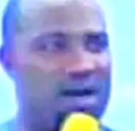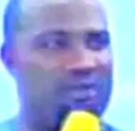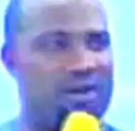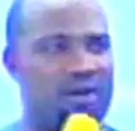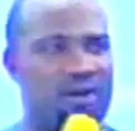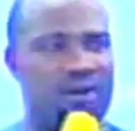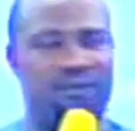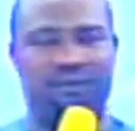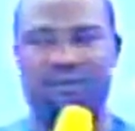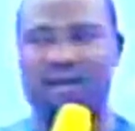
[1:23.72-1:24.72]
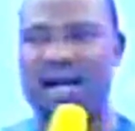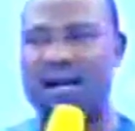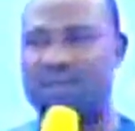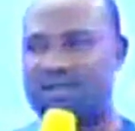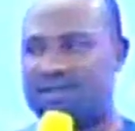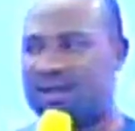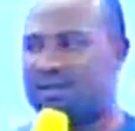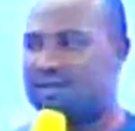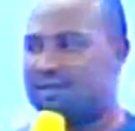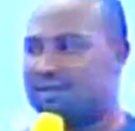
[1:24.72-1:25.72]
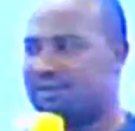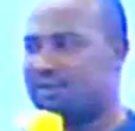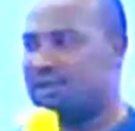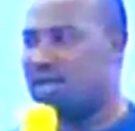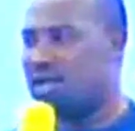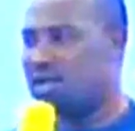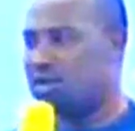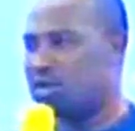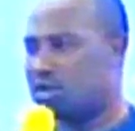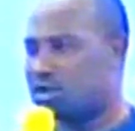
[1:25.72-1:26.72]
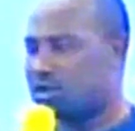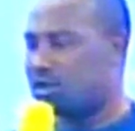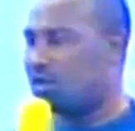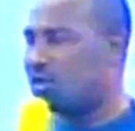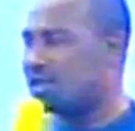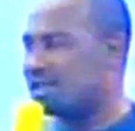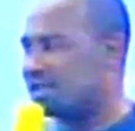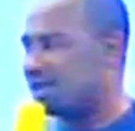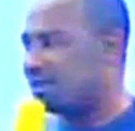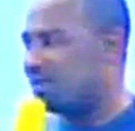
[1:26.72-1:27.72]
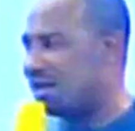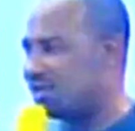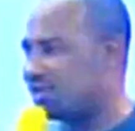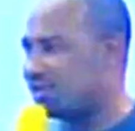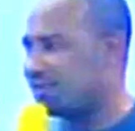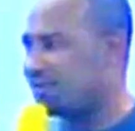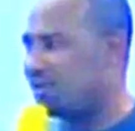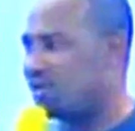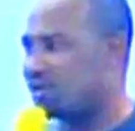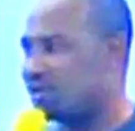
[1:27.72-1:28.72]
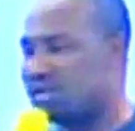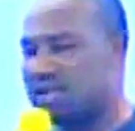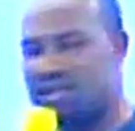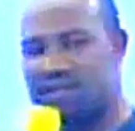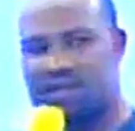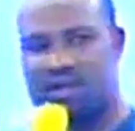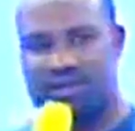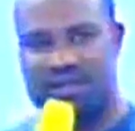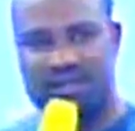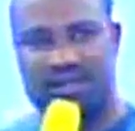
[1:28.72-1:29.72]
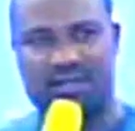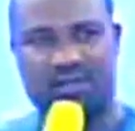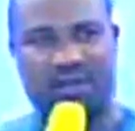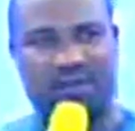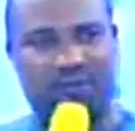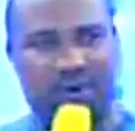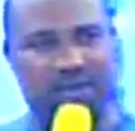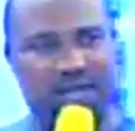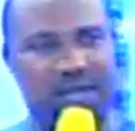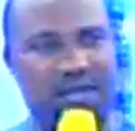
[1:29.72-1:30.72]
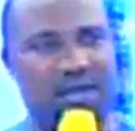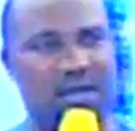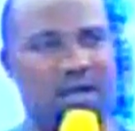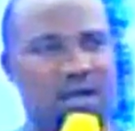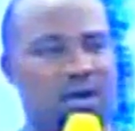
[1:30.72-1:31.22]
the Governor of Abia State, Dr. Okezie Ibazu. I want to send condolences to the family